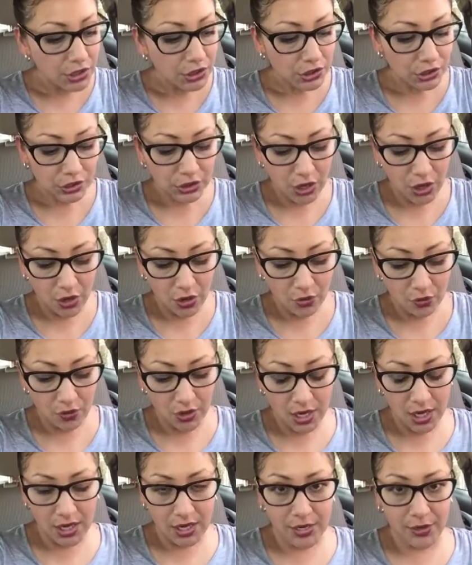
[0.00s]

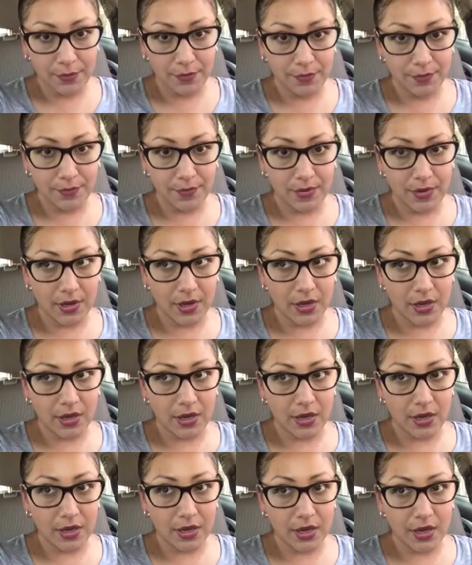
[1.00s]
So,
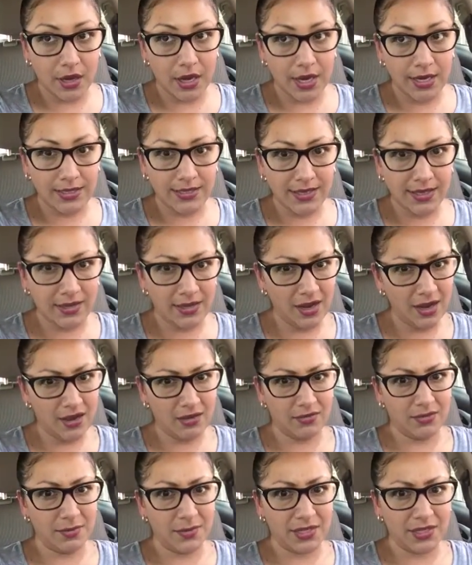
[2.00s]
I said, no,
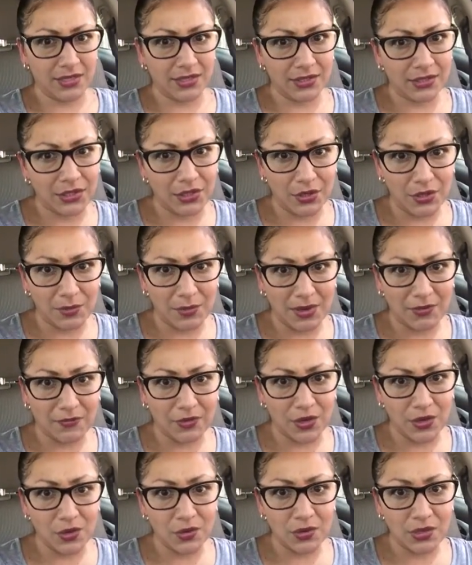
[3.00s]
I'm not going to show you my
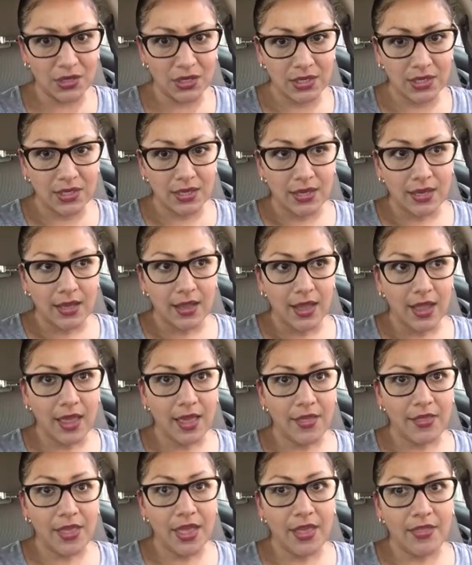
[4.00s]
phone.
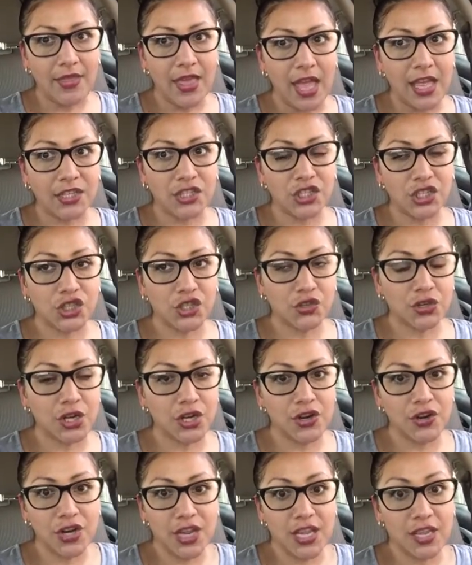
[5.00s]
And then that just
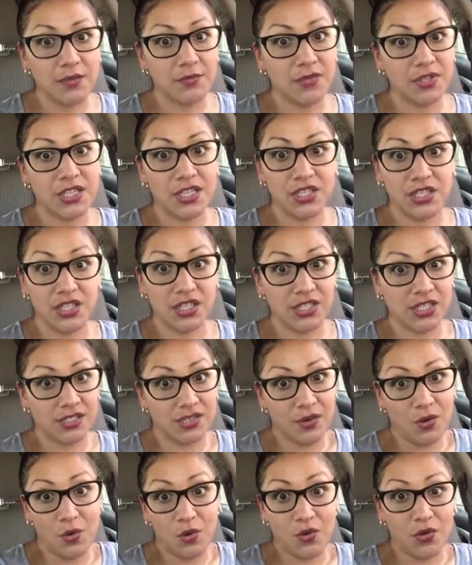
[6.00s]
triggered him to
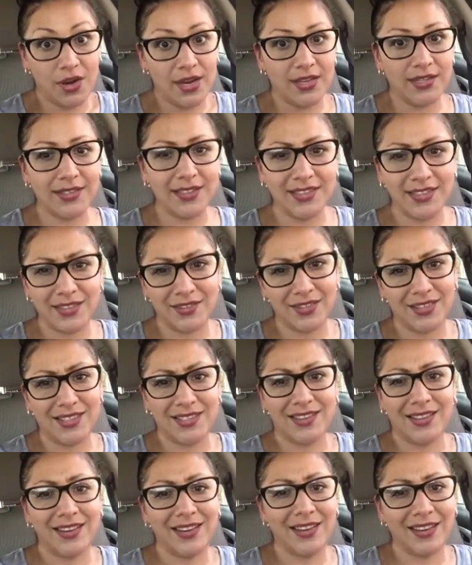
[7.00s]
just go crazy. So I
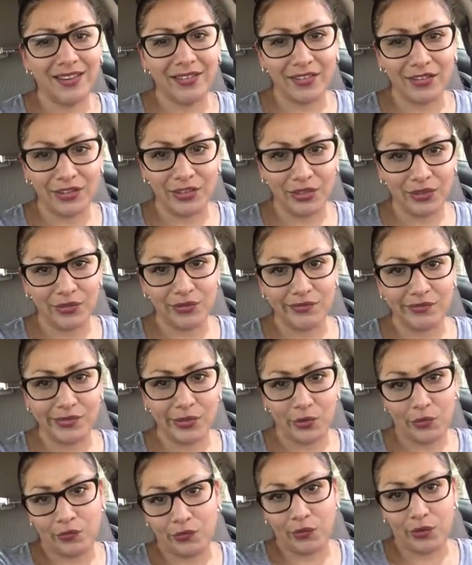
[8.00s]
just said, here, dude,
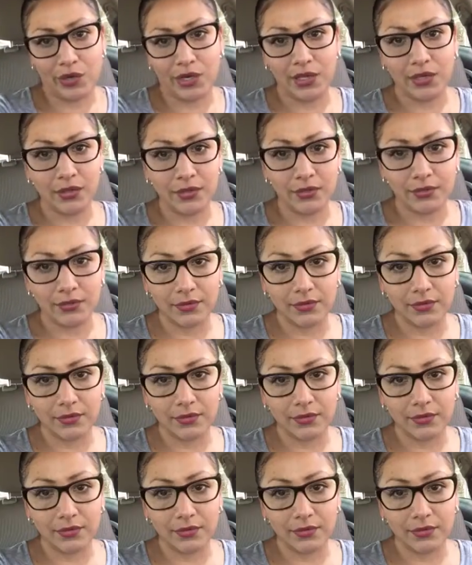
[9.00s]
go for it.